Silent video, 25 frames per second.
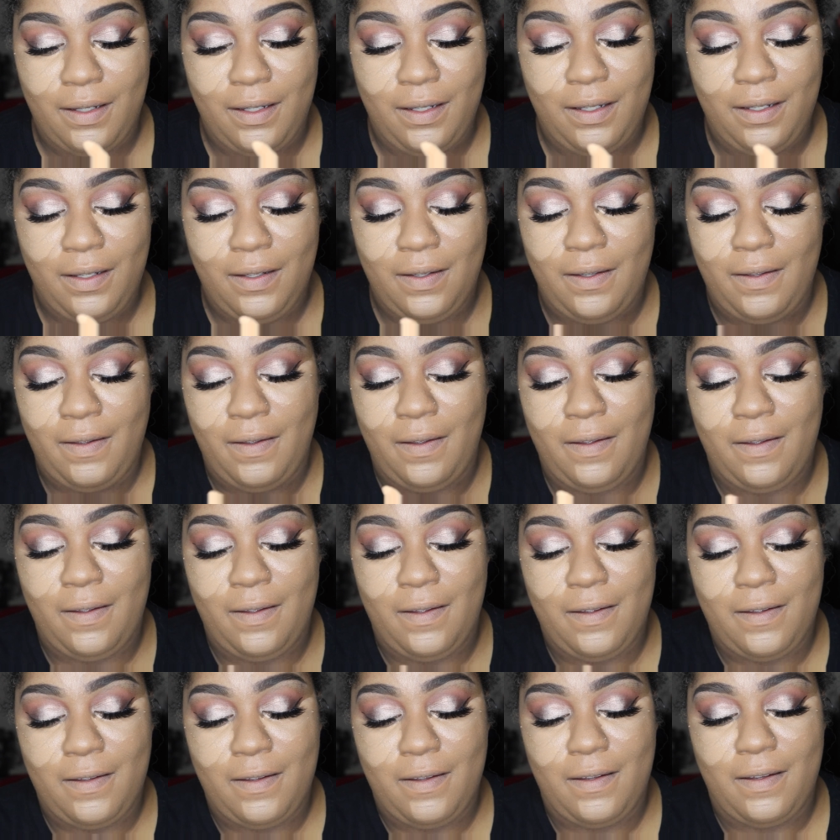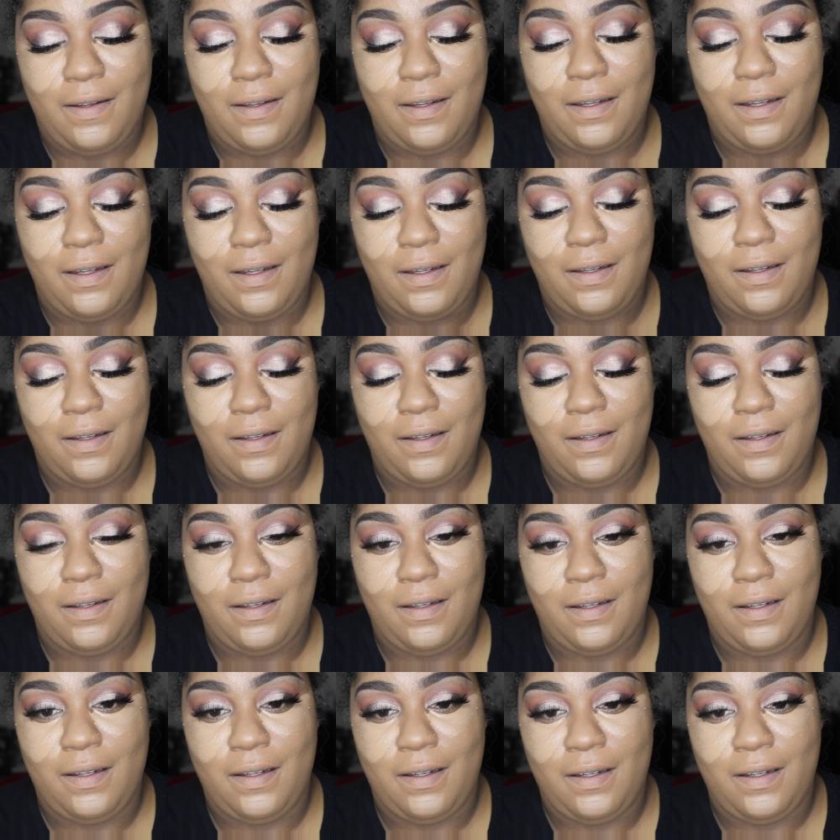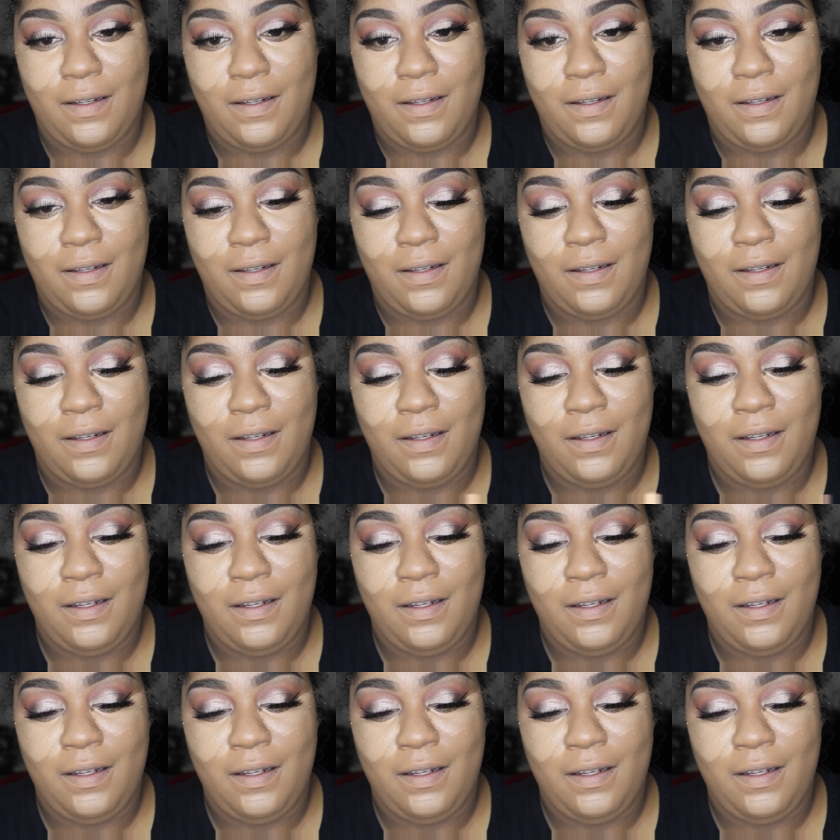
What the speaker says: (silence)